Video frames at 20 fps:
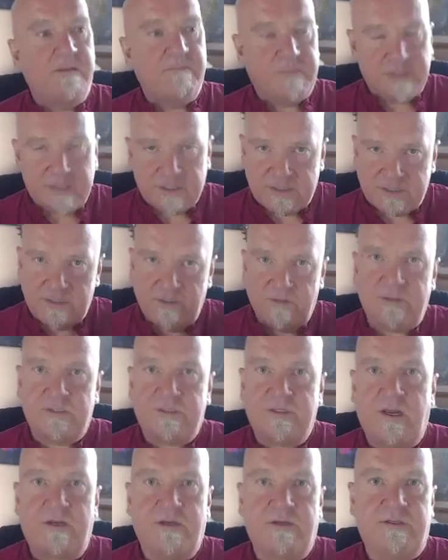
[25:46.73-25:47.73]
but it's still the
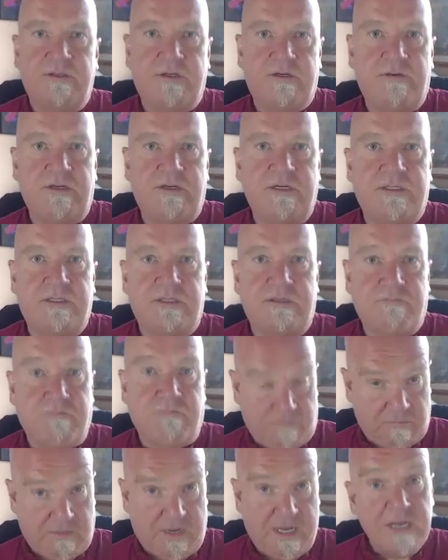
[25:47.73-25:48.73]
cycle that you need to
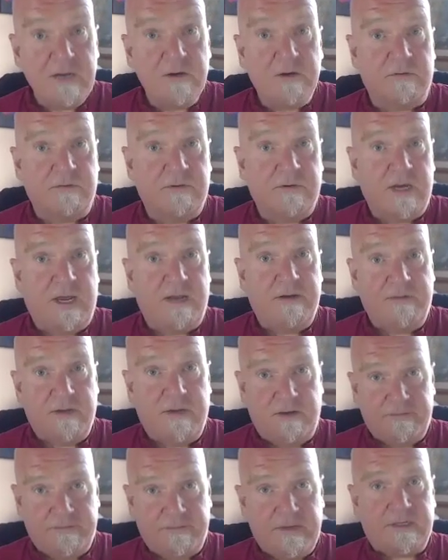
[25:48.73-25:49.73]
heal
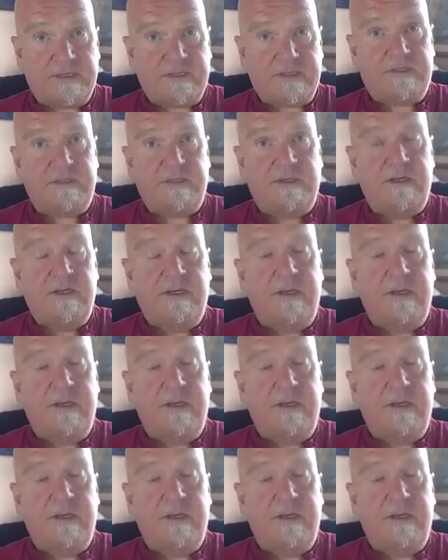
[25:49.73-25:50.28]
and fix.